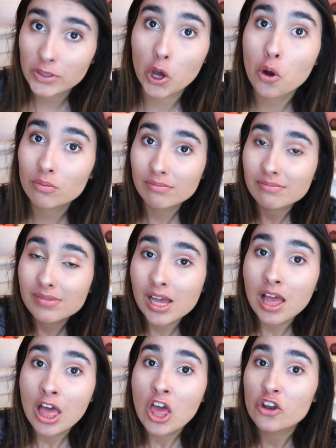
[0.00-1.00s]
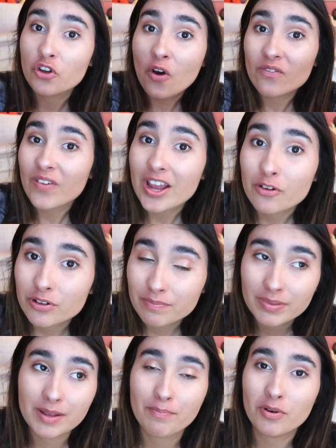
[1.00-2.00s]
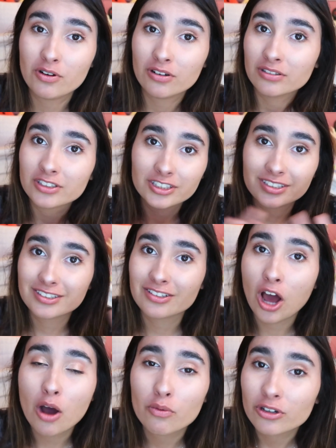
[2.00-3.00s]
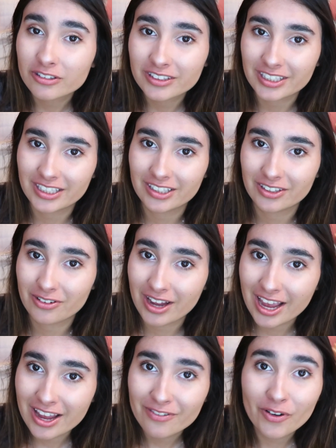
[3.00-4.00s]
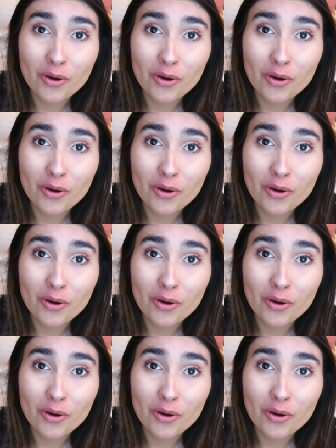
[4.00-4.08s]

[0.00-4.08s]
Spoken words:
Don't fight with people, just not worth it, okay?